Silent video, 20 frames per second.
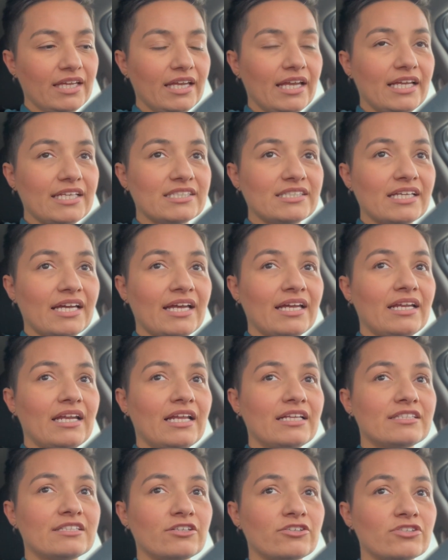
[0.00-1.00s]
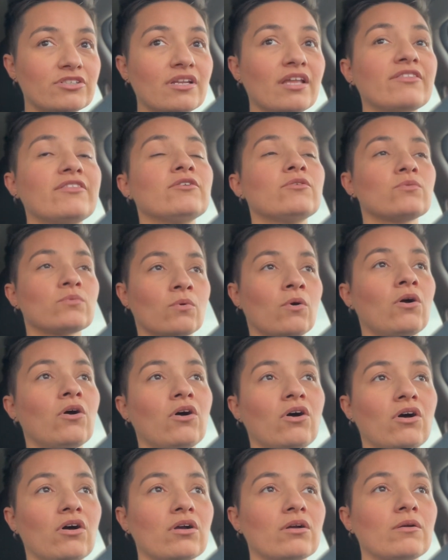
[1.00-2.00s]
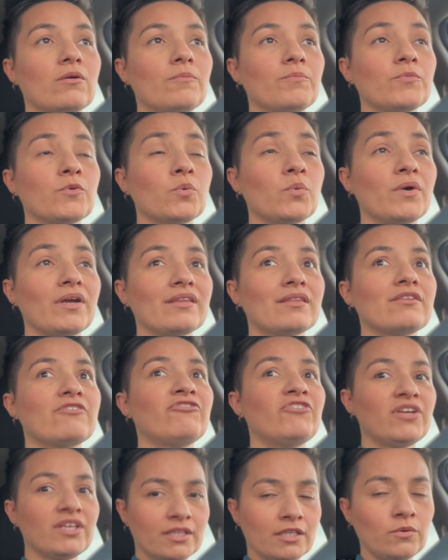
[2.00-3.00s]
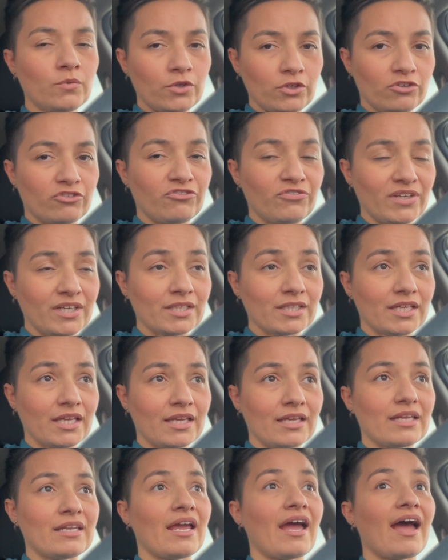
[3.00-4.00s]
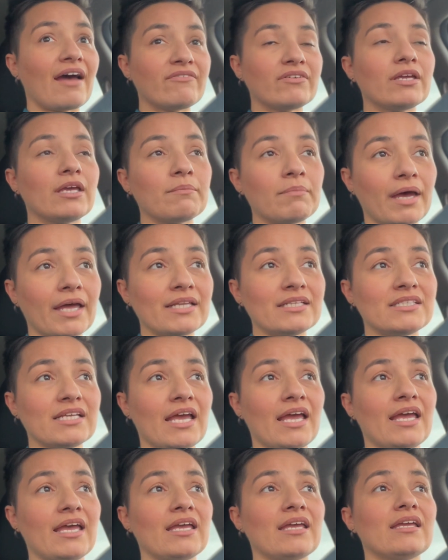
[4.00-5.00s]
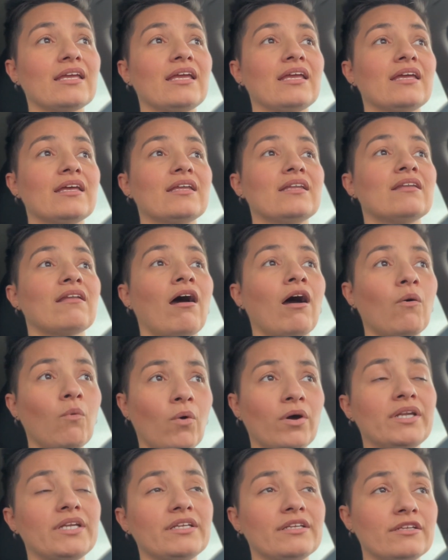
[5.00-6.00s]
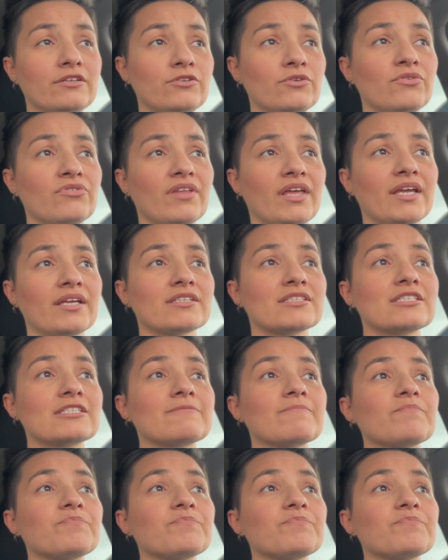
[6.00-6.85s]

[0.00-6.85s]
is that there's nothing wrong with feeling what you're feeling and having a bad day and not wanting to do things.